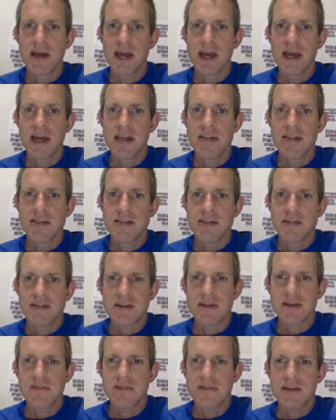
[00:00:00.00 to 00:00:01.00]
And
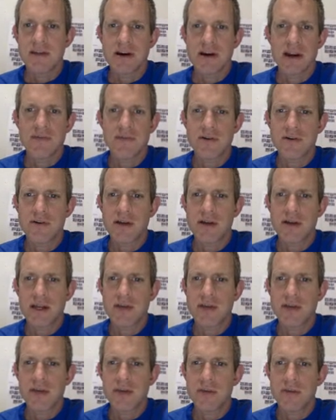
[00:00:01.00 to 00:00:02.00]
if there are ever any
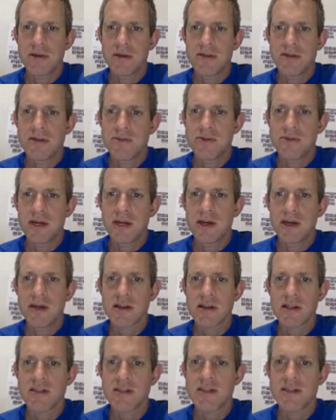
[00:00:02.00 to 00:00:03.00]
repeats, we're not going
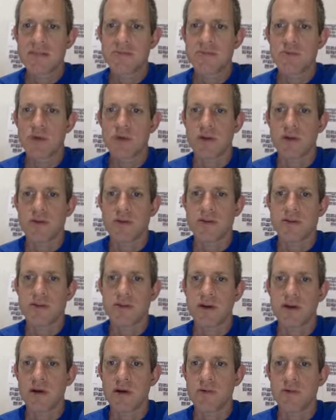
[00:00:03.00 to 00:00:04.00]
to list them twice.
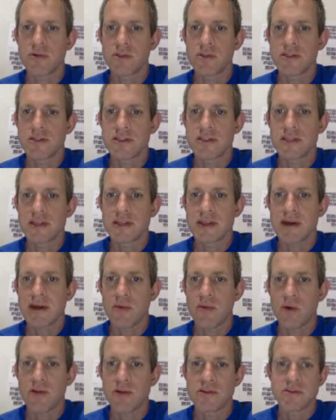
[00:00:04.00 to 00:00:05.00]
We'll just say
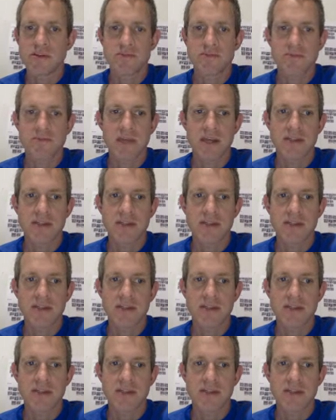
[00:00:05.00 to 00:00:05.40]
that once.